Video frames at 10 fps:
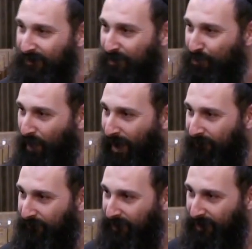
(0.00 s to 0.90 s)
the
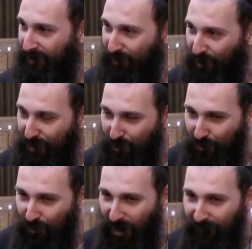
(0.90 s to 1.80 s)
drive? No, it's
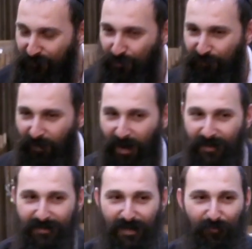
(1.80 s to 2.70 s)
not drive.
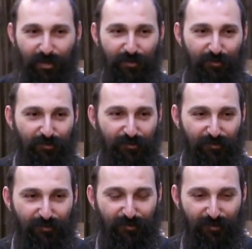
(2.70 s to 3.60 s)
Tnufa is like when
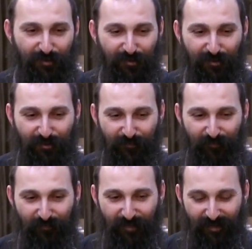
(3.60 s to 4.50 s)
you,
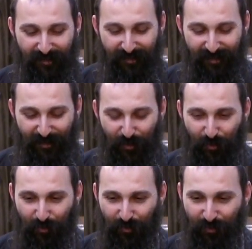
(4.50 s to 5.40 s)

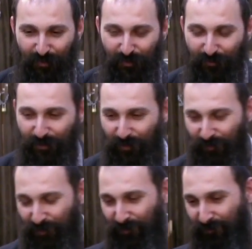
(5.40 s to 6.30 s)
you, you,
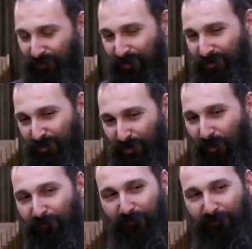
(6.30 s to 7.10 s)
you, you, you go